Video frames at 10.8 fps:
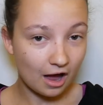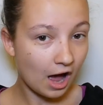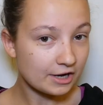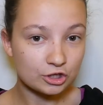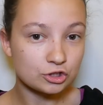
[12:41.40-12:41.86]

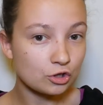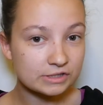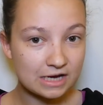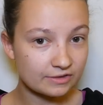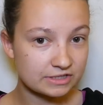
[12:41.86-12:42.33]
I could
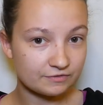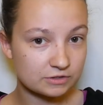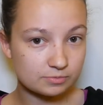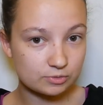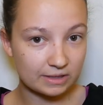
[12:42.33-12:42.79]
not tell the
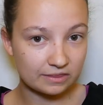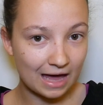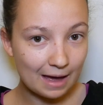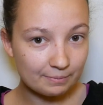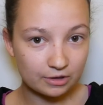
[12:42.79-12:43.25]
difference between
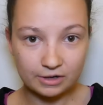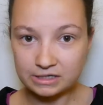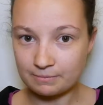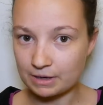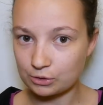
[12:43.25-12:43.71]
that
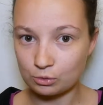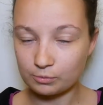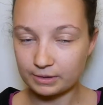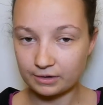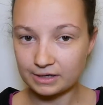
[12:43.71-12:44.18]
period and my
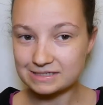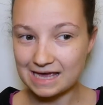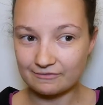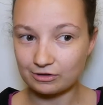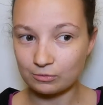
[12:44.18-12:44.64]
normal period,
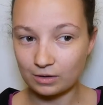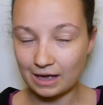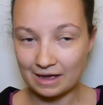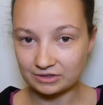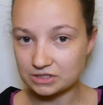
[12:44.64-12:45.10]

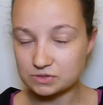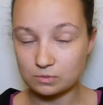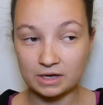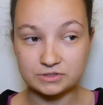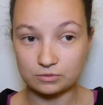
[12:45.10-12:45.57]
heaviness
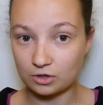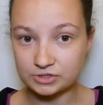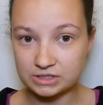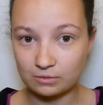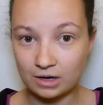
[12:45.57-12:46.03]
wise or
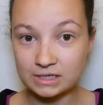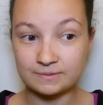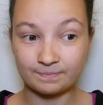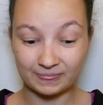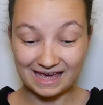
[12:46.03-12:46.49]
clotting
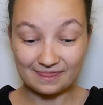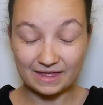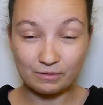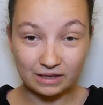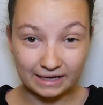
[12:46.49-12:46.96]
wise.
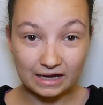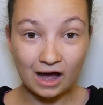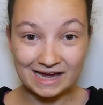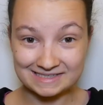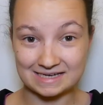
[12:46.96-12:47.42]
They were like
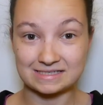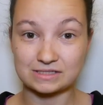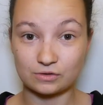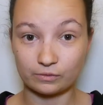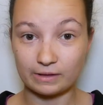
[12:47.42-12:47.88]

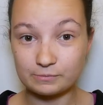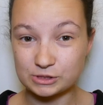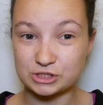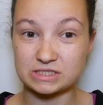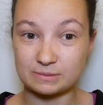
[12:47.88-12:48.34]
identical. It
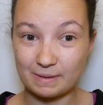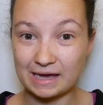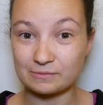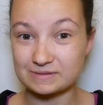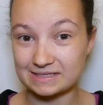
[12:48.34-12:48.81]
was just the
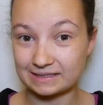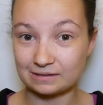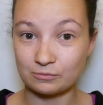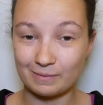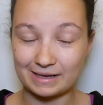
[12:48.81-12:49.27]
pain was a
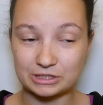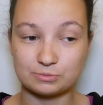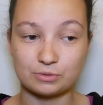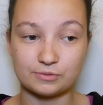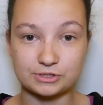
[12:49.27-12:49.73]
little more
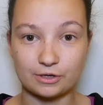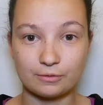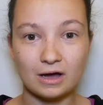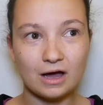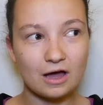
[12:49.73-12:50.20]
manageable.
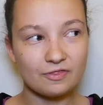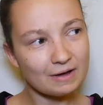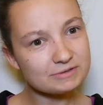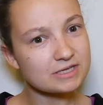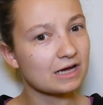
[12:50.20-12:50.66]
So
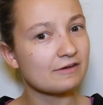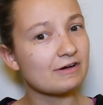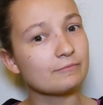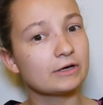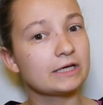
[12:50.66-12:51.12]
that was something I
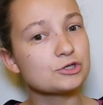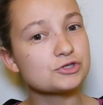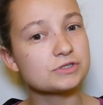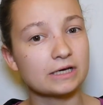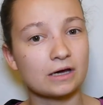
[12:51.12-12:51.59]
found really
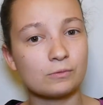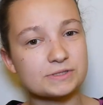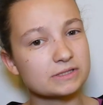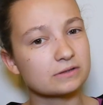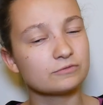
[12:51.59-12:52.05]
interesting. I
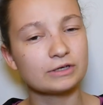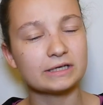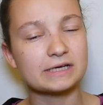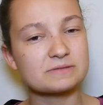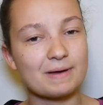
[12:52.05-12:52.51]
wasn't
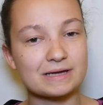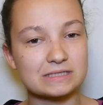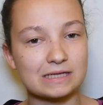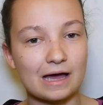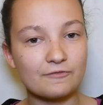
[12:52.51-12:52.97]
really
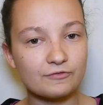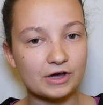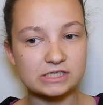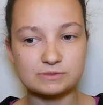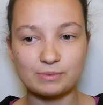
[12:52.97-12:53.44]
expecting that at
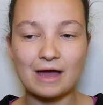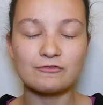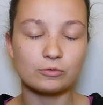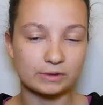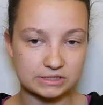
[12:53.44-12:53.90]
first, but
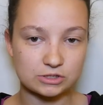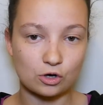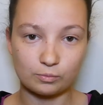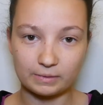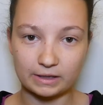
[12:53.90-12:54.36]
everyone has
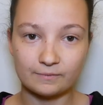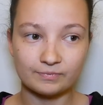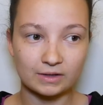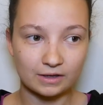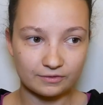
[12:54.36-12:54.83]
told me
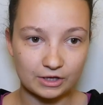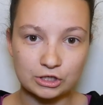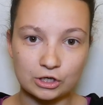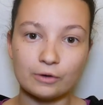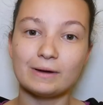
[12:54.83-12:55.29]
that,
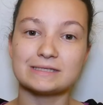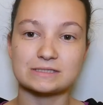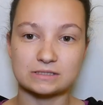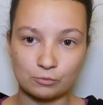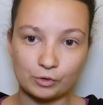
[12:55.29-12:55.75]
you know,
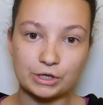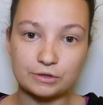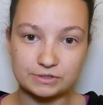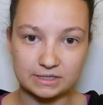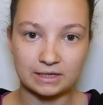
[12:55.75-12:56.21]
it's the more you
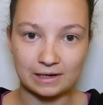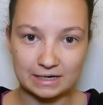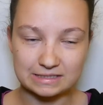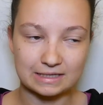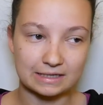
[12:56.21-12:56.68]
use it, the
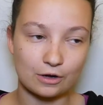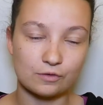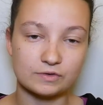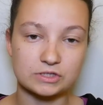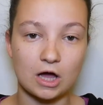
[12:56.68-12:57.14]
lighter they get
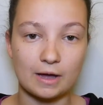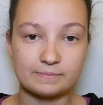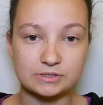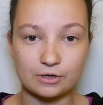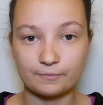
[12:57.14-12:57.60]
over
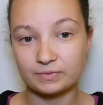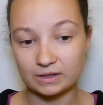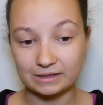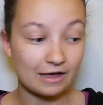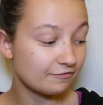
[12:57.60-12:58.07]
time. So
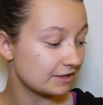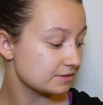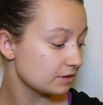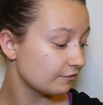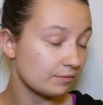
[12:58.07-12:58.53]
yeah,
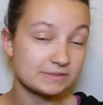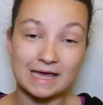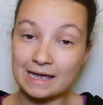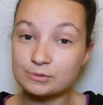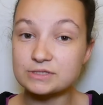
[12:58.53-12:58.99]
if I was
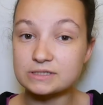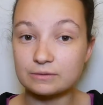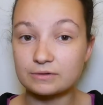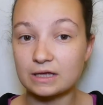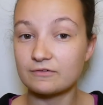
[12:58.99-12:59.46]
able to
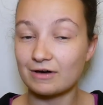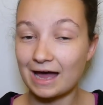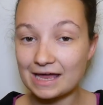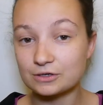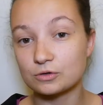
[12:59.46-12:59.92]
stick with it, if I
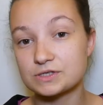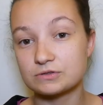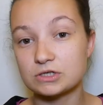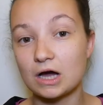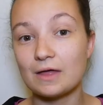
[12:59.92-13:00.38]
hadn't got
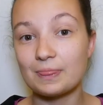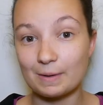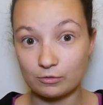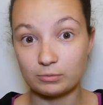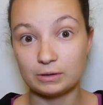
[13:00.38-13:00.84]
so tired,
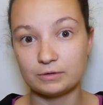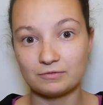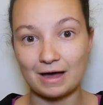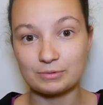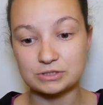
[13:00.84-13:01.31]
that probably would
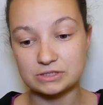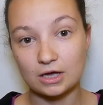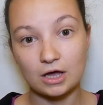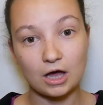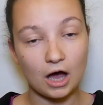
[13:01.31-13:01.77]
have happened
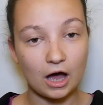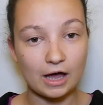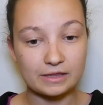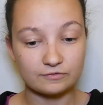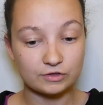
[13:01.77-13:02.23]

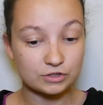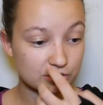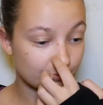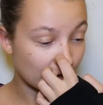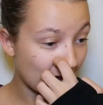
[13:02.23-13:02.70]
in the
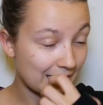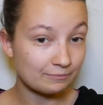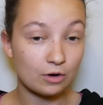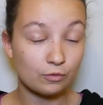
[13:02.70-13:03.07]
future. But I am